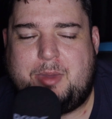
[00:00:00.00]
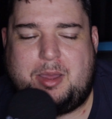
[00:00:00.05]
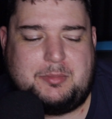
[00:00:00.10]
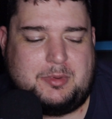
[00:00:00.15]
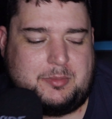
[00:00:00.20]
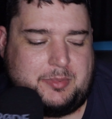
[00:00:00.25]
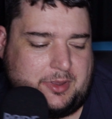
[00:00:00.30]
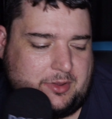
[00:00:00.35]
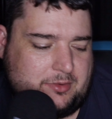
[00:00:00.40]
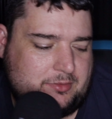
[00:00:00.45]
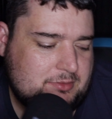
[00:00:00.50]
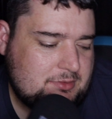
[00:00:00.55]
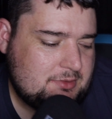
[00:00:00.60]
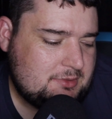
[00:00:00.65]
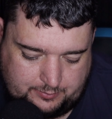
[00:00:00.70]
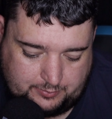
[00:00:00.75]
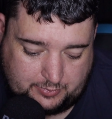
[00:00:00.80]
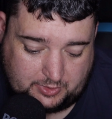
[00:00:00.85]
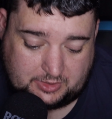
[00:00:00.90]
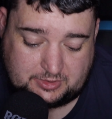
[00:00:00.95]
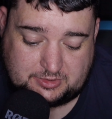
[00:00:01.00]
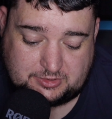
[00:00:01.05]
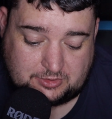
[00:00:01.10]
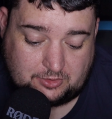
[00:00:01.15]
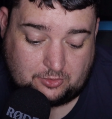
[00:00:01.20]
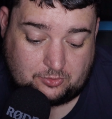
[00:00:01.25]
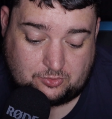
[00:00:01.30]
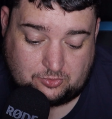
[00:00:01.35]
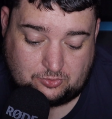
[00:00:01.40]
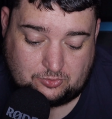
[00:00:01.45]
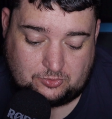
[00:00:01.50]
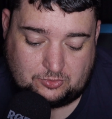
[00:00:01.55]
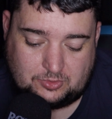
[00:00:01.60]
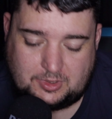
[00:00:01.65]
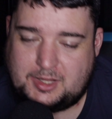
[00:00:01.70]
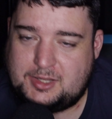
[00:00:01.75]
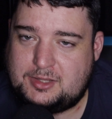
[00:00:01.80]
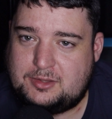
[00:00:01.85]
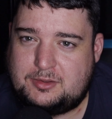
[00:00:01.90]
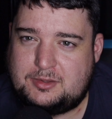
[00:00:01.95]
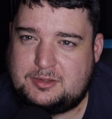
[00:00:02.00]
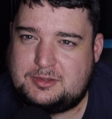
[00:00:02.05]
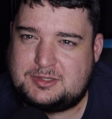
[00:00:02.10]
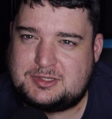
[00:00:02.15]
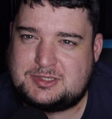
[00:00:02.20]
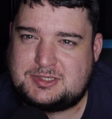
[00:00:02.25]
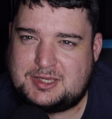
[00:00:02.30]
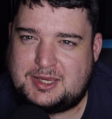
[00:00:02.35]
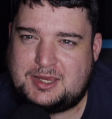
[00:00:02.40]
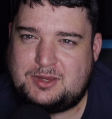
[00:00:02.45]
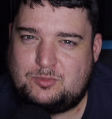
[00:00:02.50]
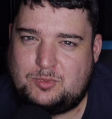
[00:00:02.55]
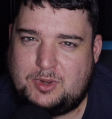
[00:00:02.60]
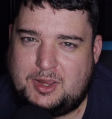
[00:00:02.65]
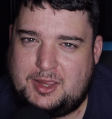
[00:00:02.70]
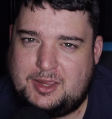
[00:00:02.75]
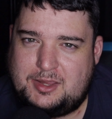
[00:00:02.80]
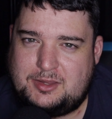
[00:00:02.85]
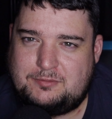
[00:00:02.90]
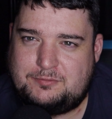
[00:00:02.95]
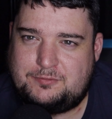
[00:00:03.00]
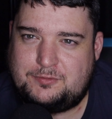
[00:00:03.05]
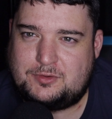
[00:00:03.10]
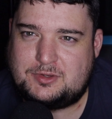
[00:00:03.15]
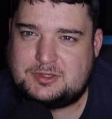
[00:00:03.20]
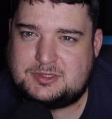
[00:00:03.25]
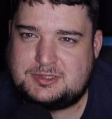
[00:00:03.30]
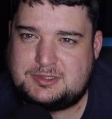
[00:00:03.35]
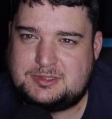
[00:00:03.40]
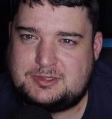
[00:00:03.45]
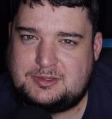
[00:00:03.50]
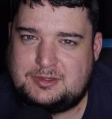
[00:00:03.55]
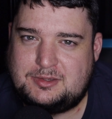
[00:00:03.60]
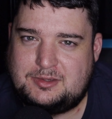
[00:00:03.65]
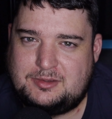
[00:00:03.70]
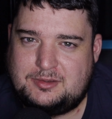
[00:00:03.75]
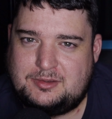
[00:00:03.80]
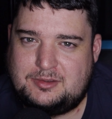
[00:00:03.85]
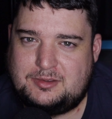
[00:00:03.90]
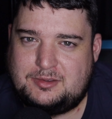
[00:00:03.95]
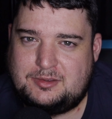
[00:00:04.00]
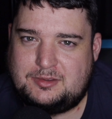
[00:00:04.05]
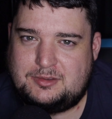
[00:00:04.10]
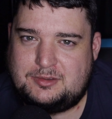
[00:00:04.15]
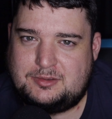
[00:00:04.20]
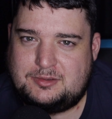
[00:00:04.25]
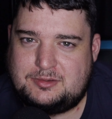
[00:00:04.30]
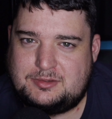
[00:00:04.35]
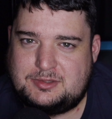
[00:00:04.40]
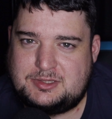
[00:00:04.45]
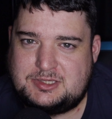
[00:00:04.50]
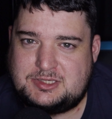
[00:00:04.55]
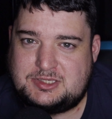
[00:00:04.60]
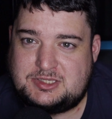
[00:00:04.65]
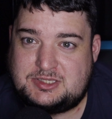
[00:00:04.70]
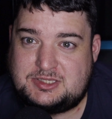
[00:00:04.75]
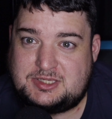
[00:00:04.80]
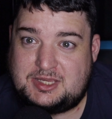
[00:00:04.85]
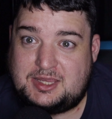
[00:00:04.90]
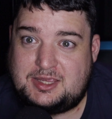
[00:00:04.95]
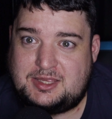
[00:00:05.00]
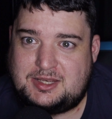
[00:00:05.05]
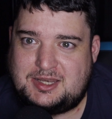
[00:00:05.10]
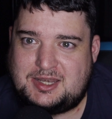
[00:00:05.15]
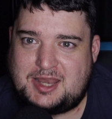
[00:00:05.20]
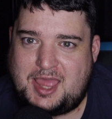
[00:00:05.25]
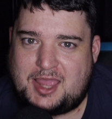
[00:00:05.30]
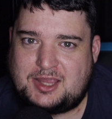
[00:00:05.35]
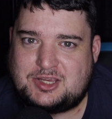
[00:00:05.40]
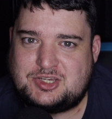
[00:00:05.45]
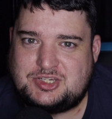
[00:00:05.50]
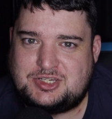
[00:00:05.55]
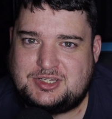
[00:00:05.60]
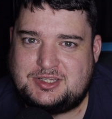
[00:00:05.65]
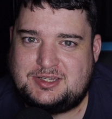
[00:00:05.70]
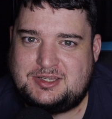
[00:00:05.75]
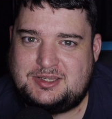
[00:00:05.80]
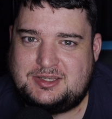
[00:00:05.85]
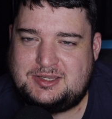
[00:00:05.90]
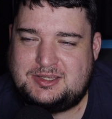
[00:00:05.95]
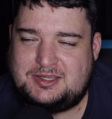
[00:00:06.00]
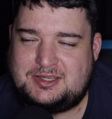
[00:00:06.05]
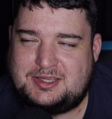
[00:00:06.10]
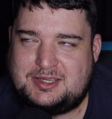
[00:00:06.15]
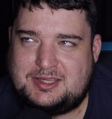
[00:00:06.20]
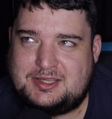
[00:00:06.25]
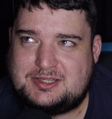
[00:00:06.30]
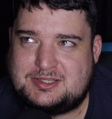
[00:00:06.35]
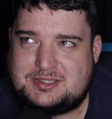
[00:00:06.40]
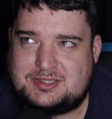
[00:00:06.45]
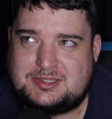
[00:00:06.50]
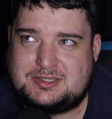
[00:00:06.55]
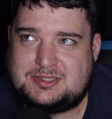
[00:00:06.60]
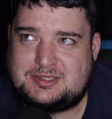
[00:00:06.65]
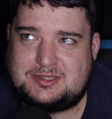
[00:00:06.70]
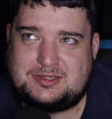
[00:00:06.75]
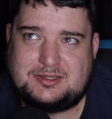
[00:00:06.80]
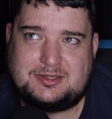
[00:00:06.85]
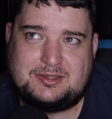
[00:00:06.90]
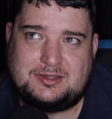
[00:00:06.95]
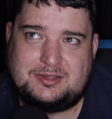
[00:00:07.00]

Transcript: Batmobile. But it's so cool, and the the scene where you first see it in action is.